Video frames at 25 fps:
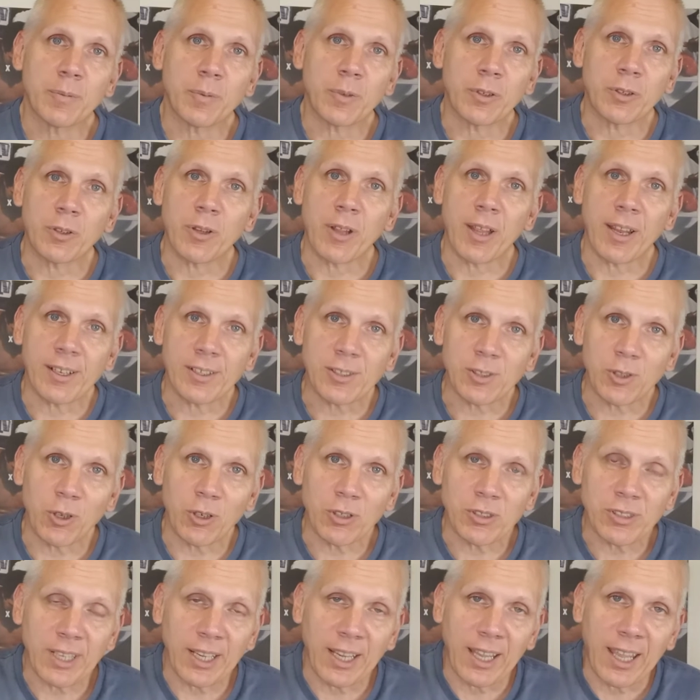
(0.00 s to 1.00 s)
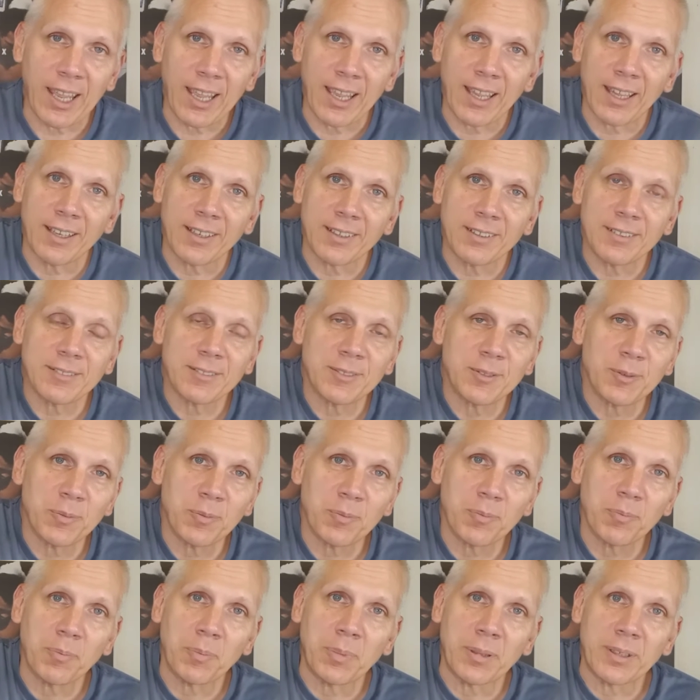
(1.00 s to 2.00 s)
I do that as long as I can,
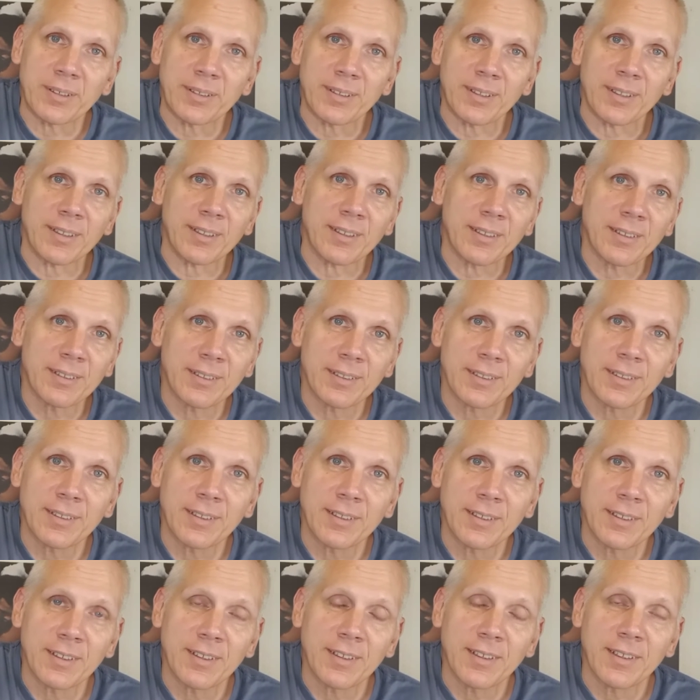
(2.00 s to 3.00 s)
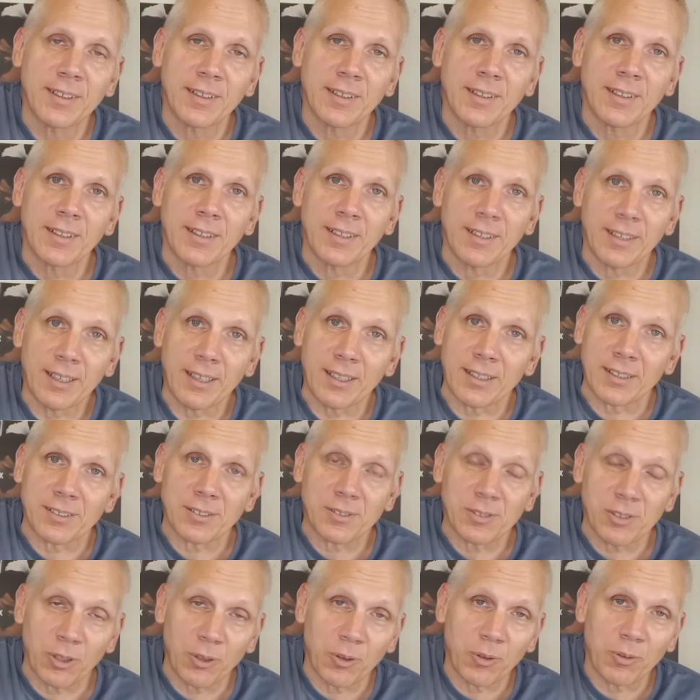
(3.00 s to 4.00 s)
but uh, yes,
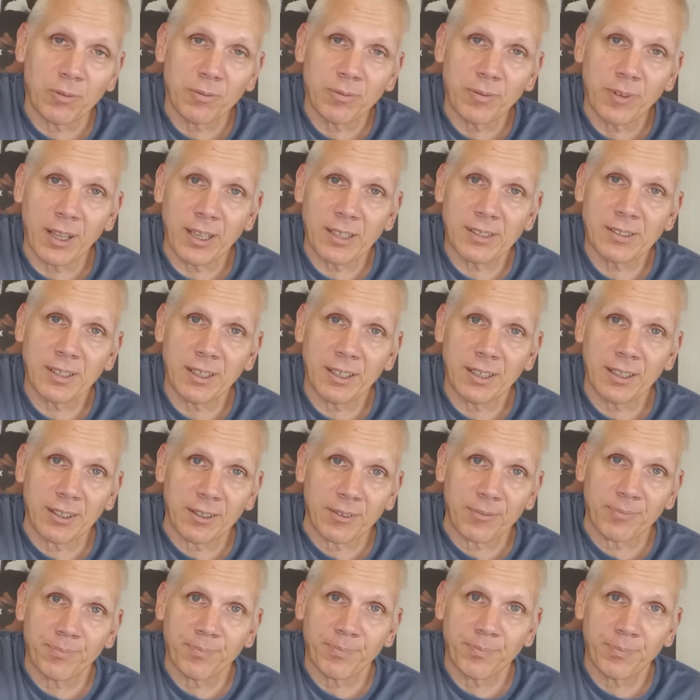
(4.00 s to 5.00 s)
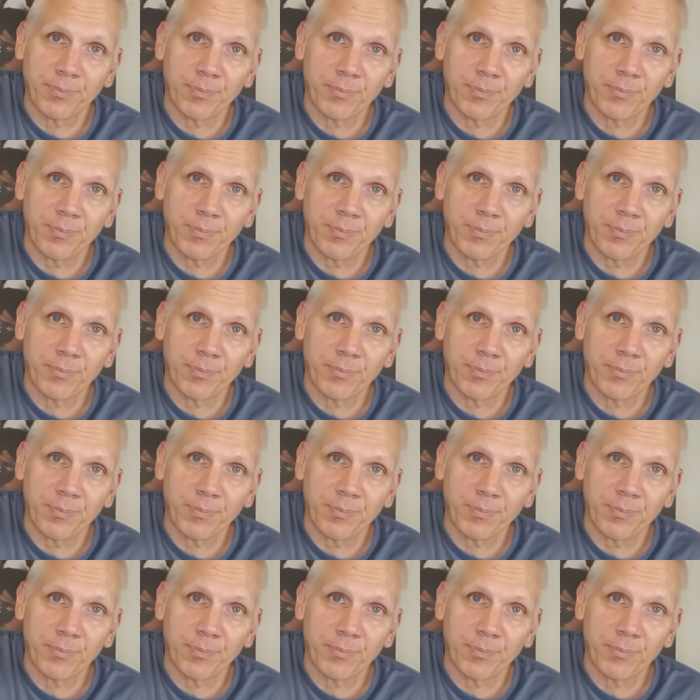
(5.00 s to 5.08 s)
so thanks again.